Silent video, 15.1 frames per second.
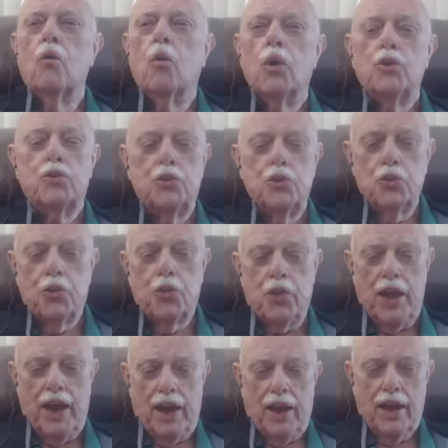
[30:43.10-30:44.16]
would you
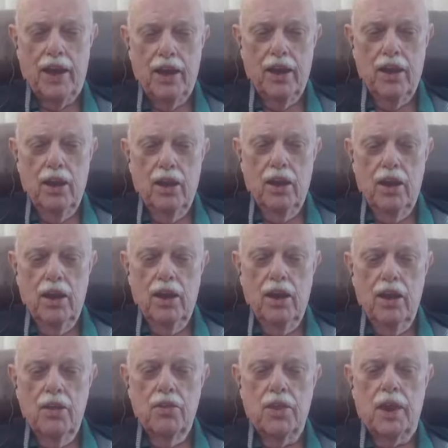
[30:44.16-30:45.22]
think
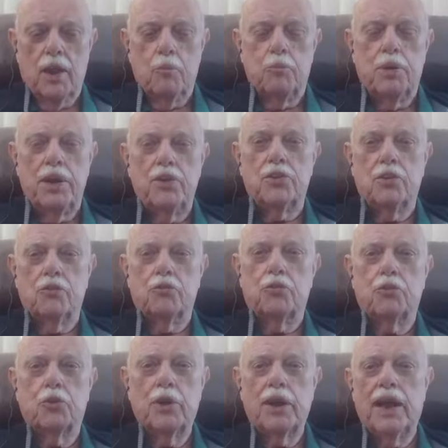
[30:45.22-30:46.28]
that a piece of
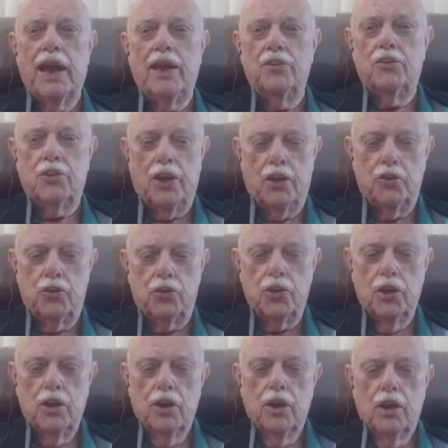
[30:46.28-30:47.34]
3/8 inch
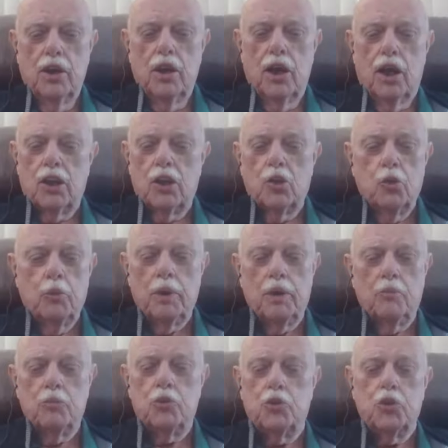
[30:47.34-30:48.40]

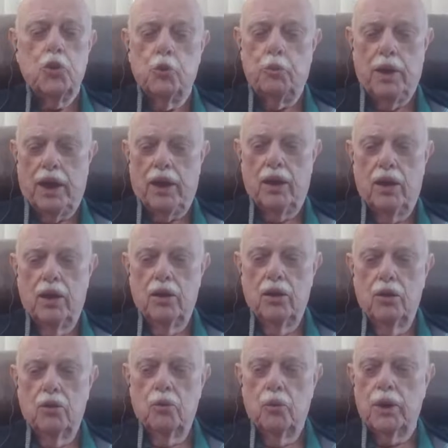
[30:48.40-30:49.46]
aluminum tubing
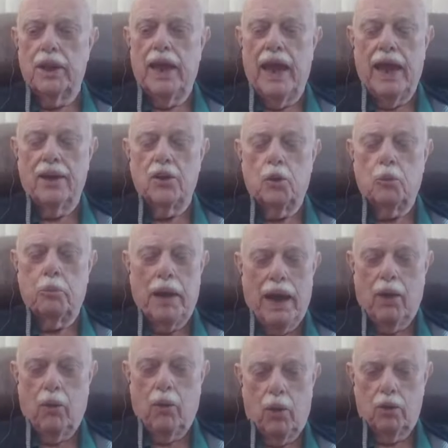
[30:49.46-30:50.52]
would handle
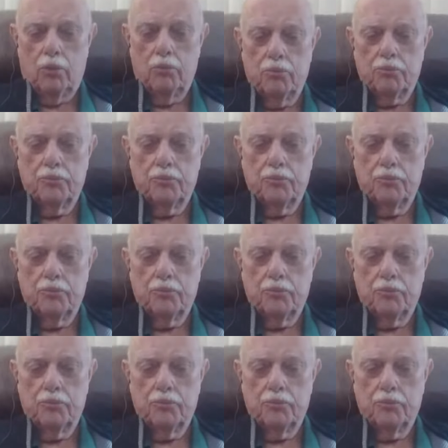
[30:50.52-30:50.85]
power?